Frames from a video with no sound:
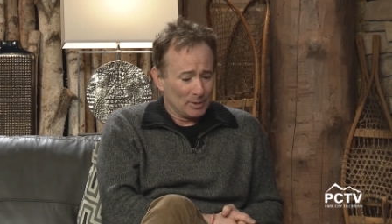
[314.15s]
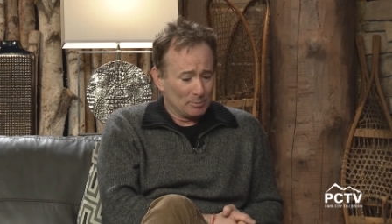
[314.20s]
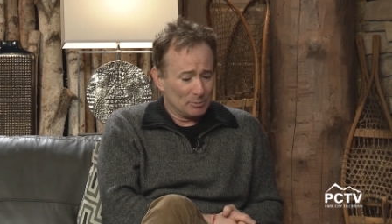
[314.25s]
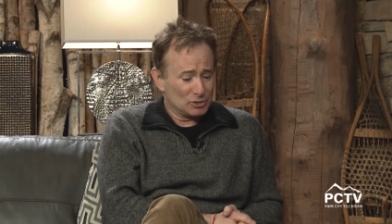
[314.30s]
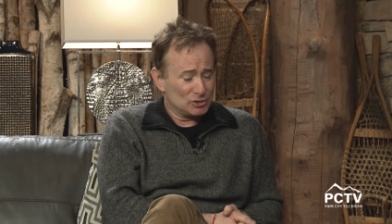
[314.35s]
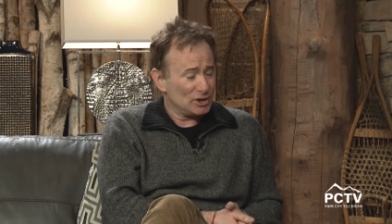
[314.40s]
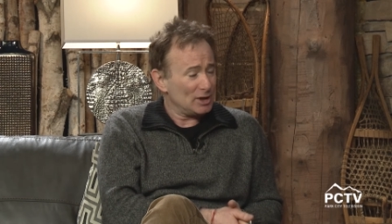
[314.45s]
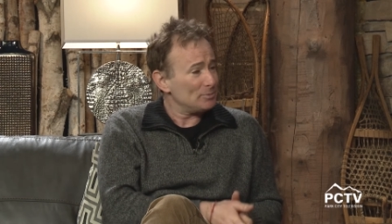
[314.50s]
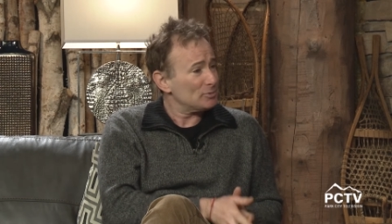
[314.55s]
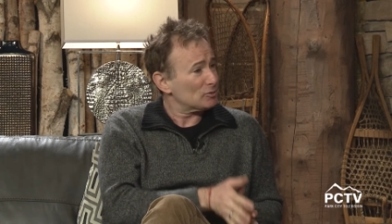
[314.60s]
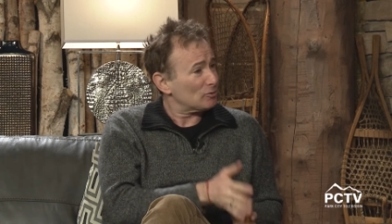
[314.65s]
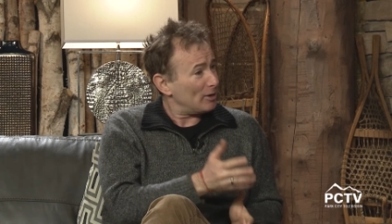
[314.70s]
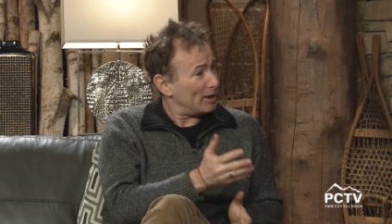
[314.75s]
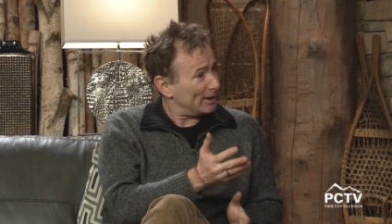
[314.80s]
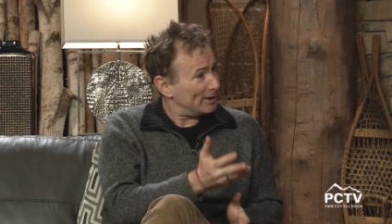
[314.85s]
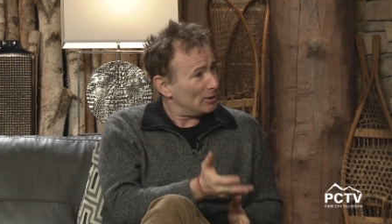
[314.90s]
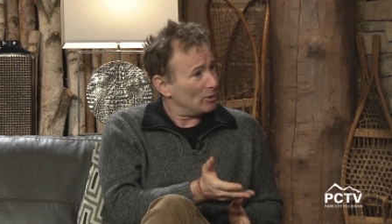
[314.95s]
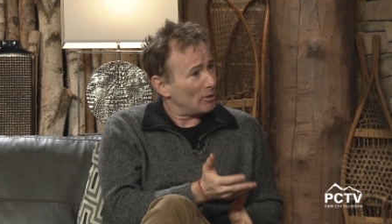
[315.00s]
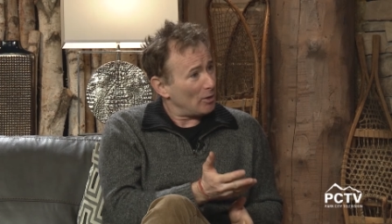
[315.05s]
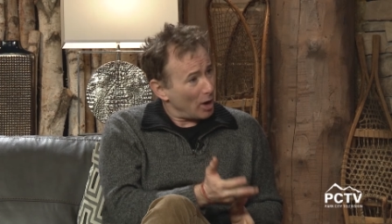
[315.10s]
But James
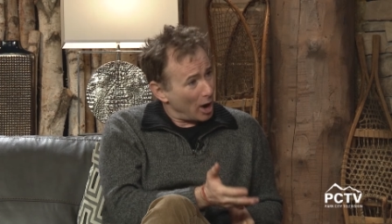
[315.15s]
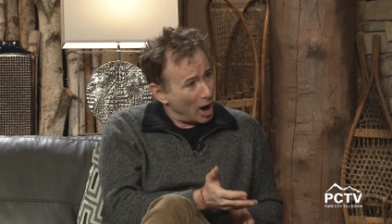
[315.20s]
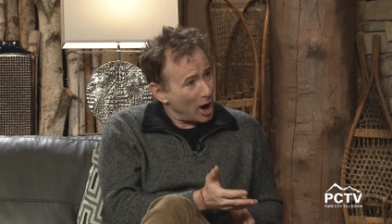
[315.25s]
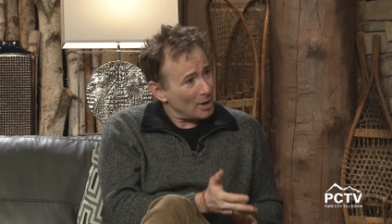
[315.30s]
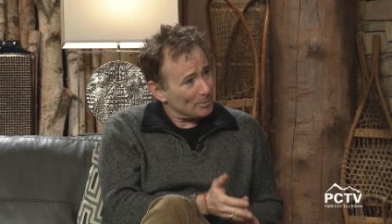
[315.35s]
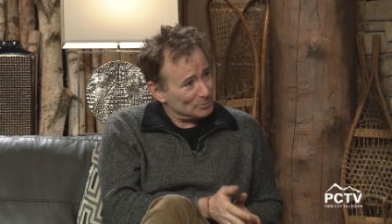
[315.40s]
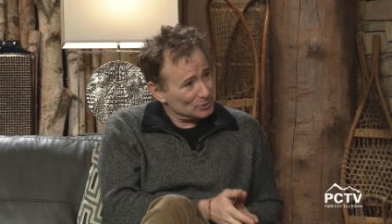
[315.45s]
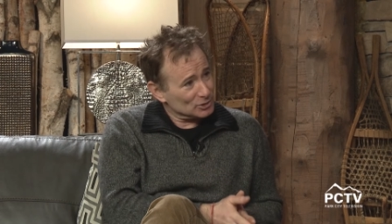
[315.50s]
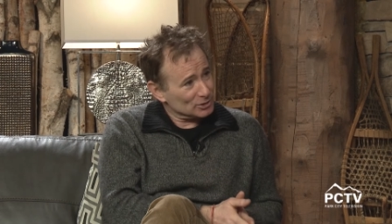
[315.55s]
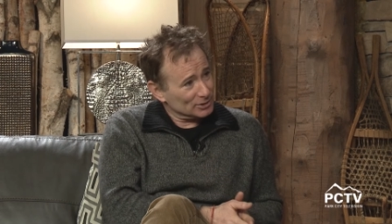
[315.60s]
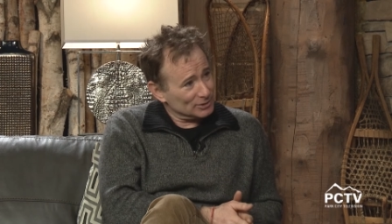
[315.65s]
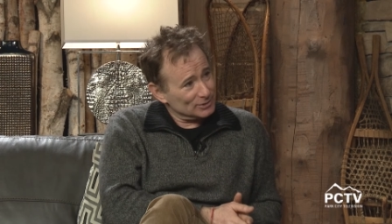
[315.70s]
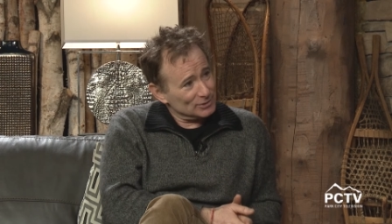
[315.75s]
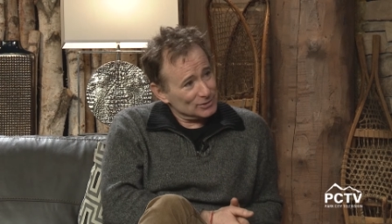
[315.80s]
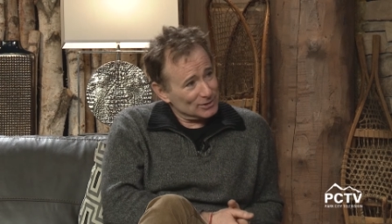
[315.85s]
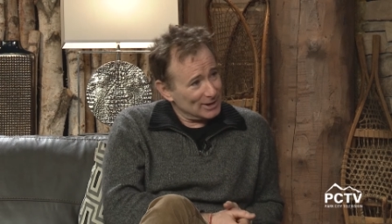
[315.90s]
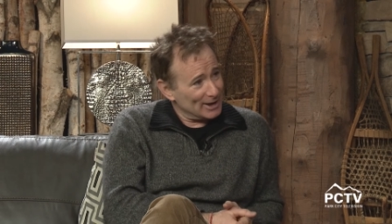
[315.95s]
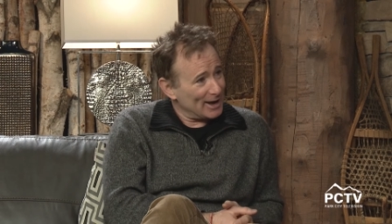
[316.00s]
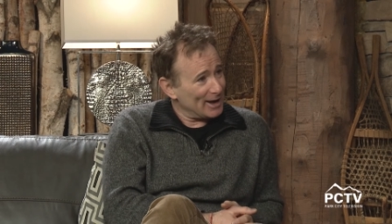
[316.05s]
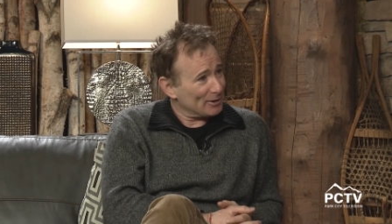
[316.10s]
Franco
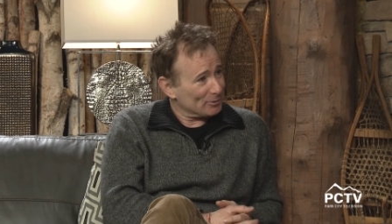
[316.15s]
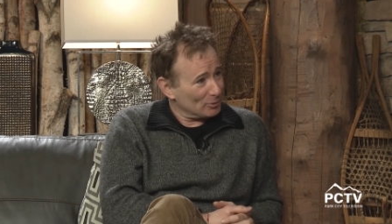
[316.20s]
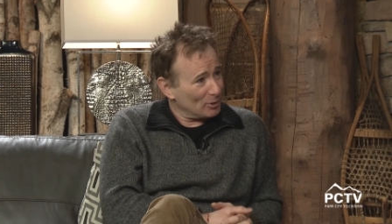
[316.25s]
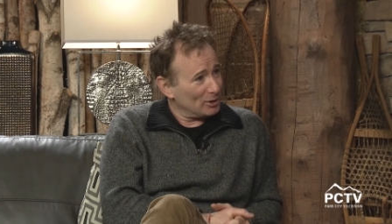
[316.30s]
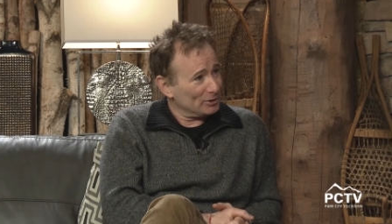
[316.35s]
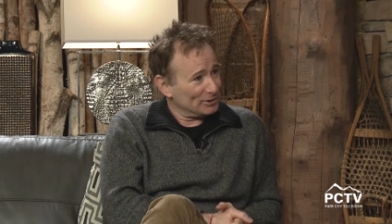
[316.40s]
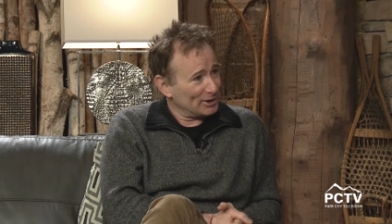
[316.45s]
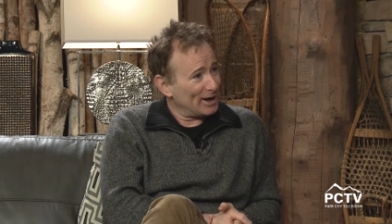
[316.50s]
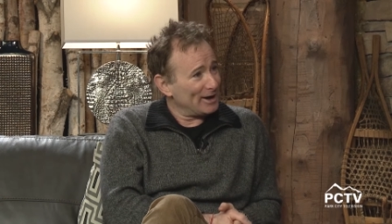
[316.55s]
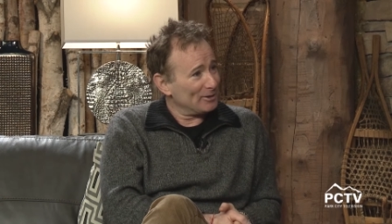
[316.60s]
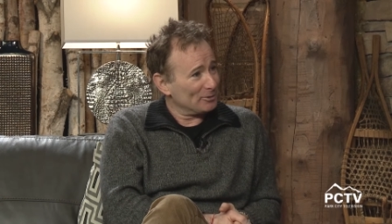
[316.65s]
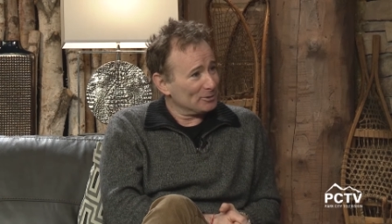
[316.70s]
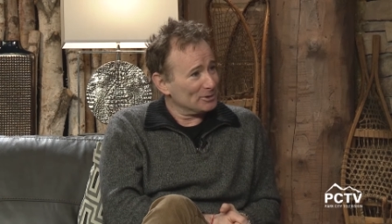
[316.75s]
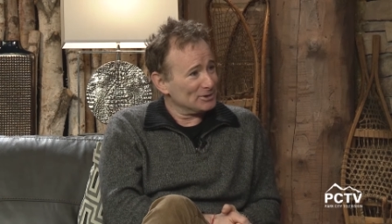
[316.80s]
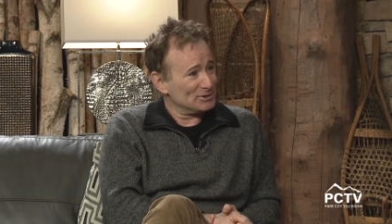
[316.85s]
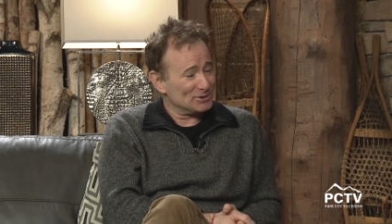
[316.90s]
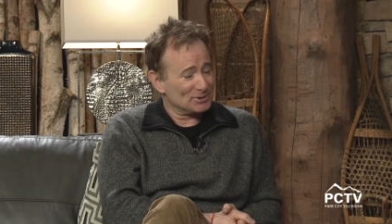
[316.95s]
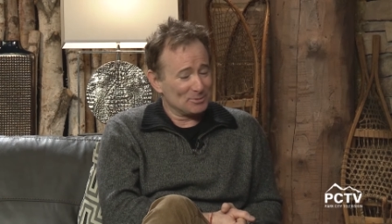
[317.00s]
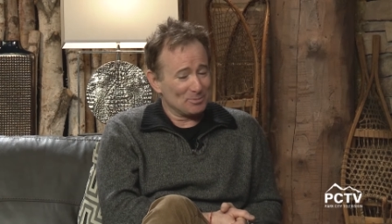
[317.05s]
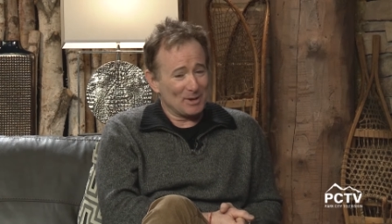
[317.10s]
options the Adderall
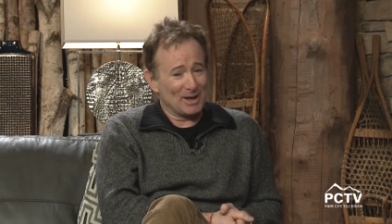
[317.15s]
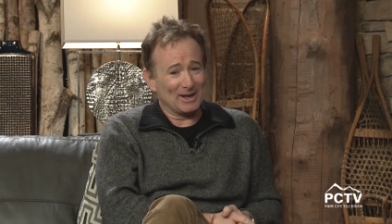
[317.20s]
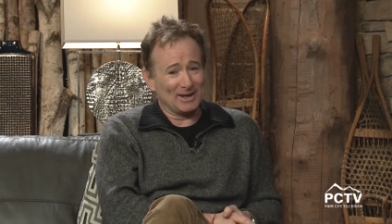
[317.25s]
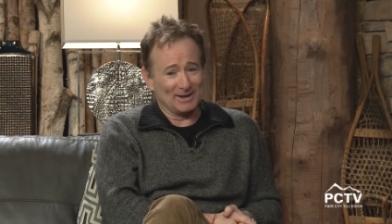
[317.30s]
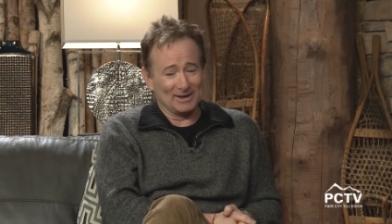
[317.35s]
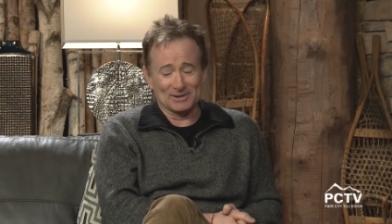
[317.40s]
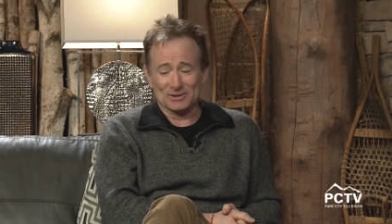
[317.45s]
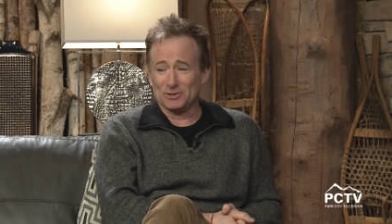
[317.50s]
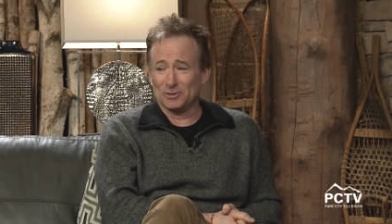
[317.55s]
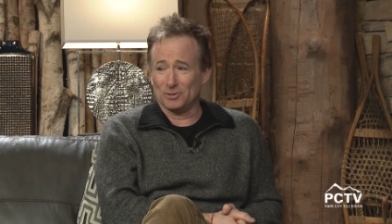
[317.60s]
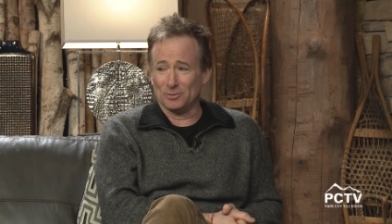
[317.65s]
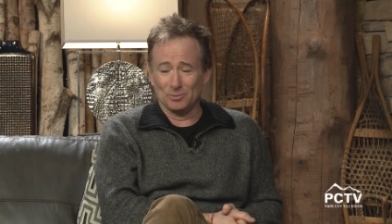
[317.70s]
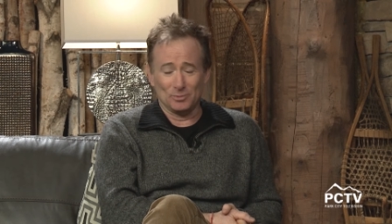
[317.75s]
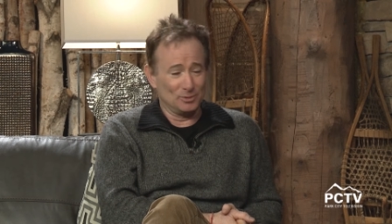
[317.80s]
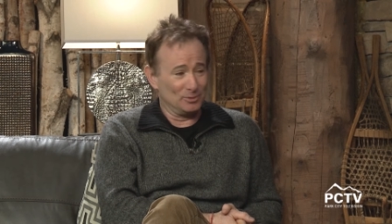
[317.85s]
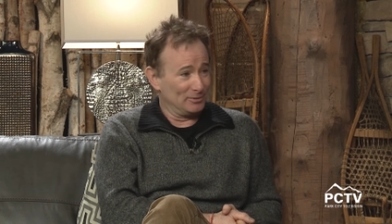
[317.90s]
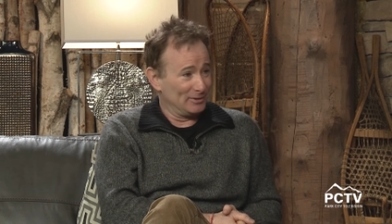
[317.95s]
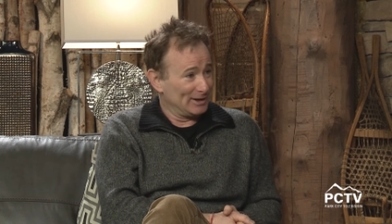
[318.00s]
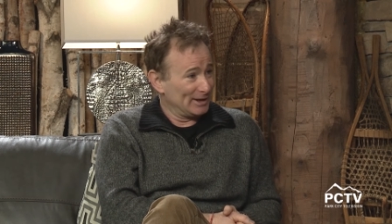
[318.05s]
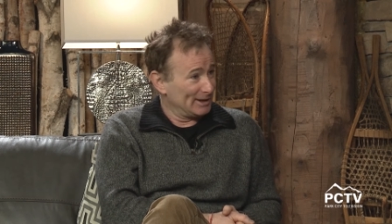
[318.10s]
Diaries to make it into a
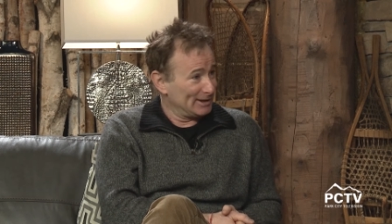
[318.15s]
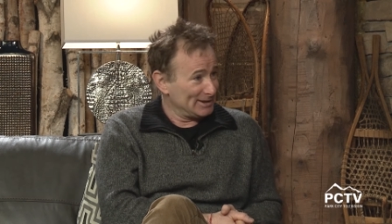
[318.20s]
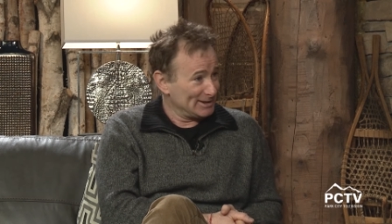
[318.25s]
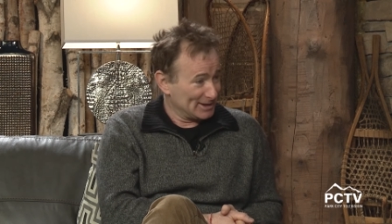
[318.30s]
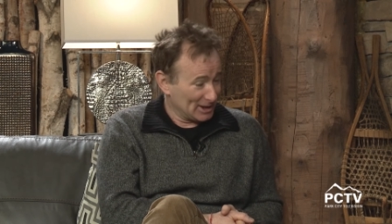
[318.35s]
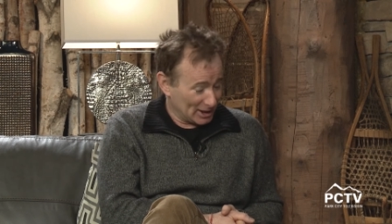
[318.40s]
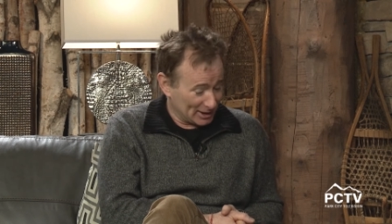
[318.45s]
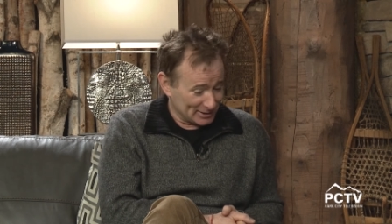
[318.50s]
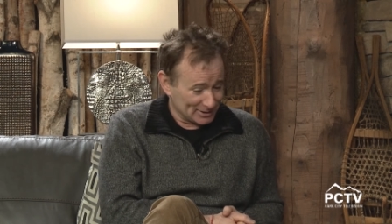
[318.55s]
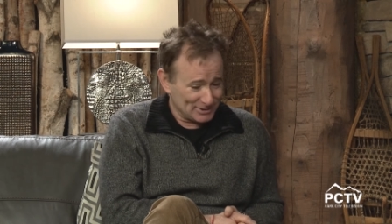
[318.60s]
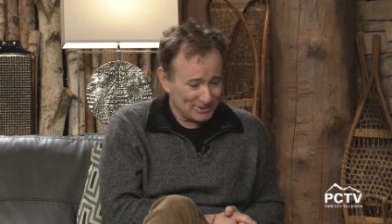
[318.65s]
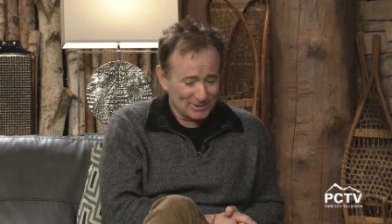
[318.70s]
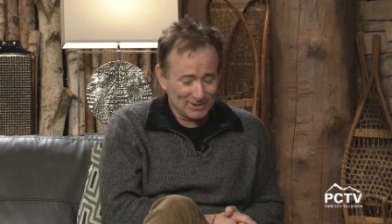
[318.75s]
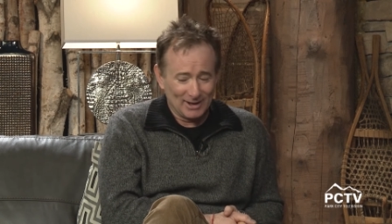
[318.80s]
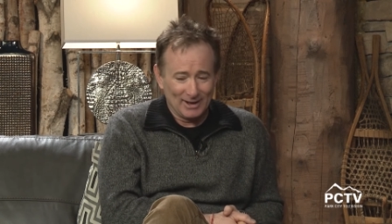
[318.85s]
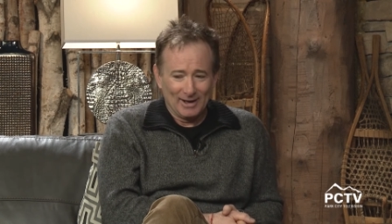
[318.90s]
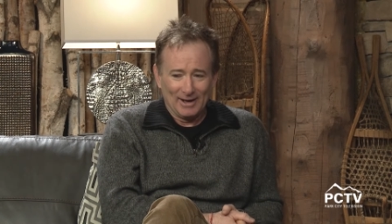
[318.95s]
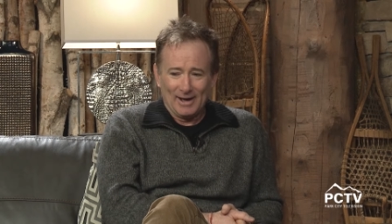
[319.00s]
movie, and he does.